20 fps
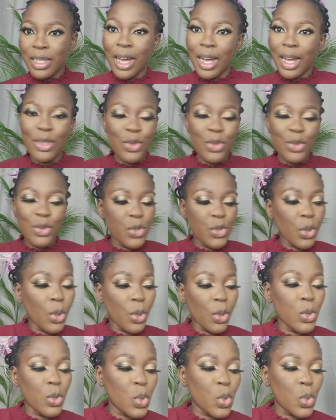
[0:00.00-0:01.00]
I used to
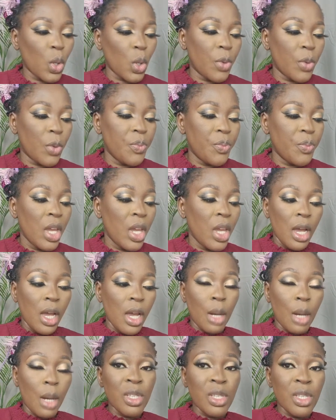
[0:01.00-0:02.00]
contour.
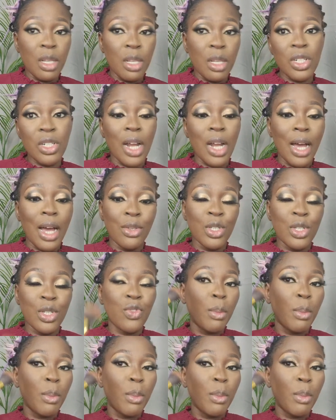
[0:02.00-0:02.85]
I'm using the brush that I use for my